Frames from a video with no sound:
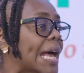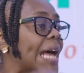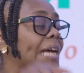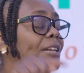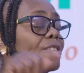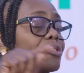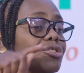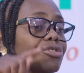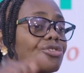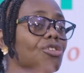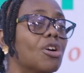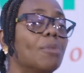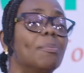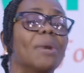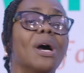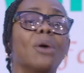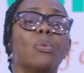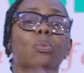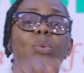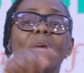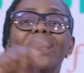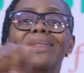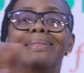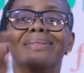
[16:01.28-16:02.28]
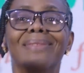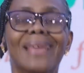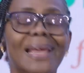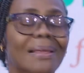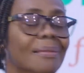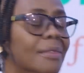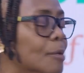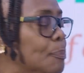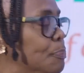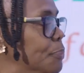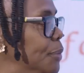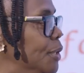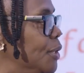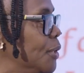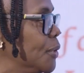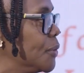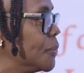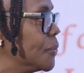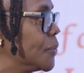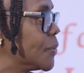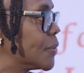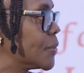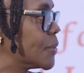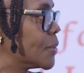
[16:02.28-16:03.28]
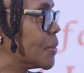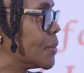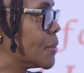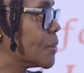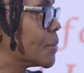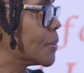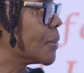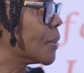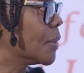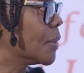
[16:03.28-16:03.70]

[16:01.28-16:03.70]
and trauma within the pews.